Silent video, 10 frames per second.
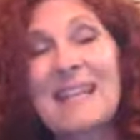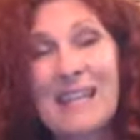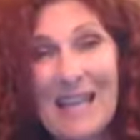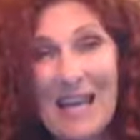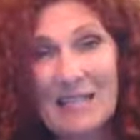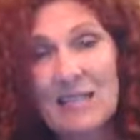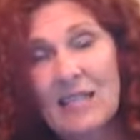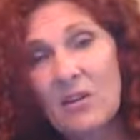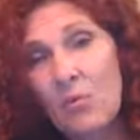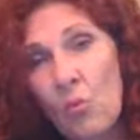less
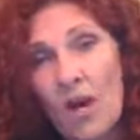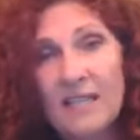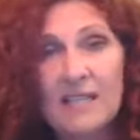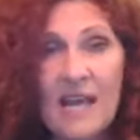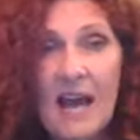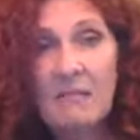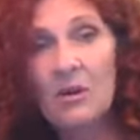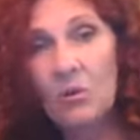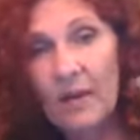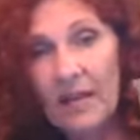than one time
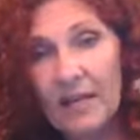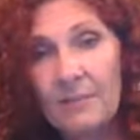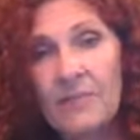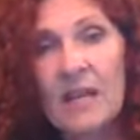a week.